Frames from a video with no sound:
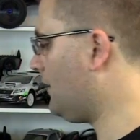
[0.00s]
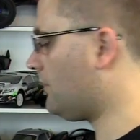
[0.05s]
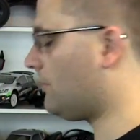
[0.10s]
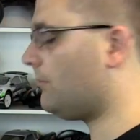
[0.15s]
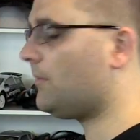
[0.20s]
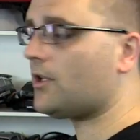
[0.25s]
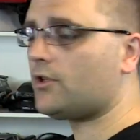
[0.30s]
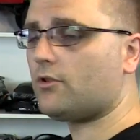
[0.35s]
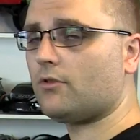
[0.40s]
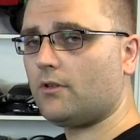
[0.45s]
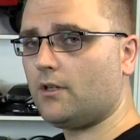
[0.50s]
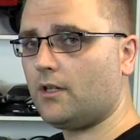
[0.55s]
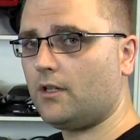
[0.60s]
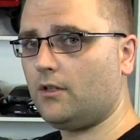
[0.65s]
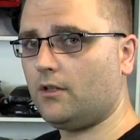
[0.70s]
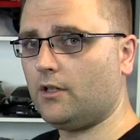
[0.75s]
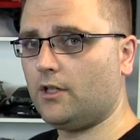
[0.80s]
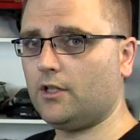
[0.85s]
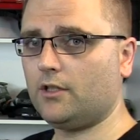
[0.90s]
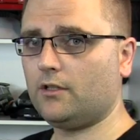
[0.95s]
to make sure
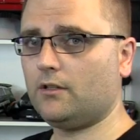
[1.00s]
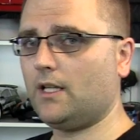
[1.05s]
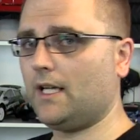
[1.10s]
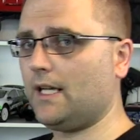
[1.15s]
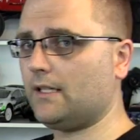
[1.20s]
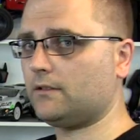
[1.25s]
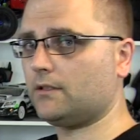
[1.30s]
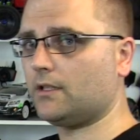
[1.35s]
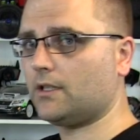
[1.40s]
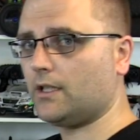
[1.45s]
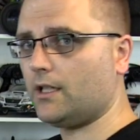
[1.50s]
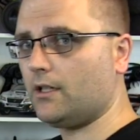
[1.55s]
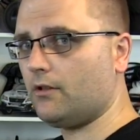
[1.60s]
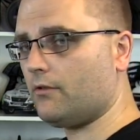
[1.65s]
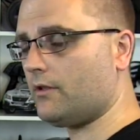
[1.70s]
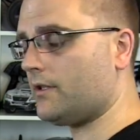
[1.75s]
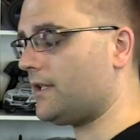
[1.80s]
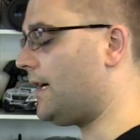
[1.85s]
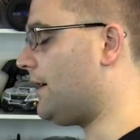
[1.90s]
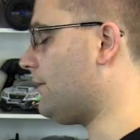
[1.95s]
that you heard loud and
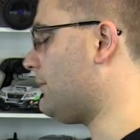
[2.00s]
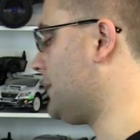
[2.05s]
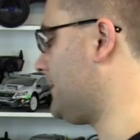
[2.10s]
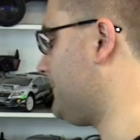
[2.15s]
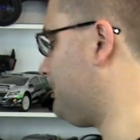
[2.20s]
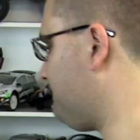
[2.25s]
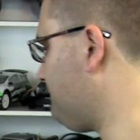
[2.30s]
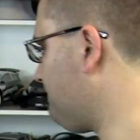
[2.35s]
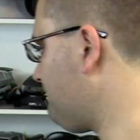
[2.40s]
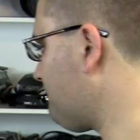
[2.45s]
clear on that one.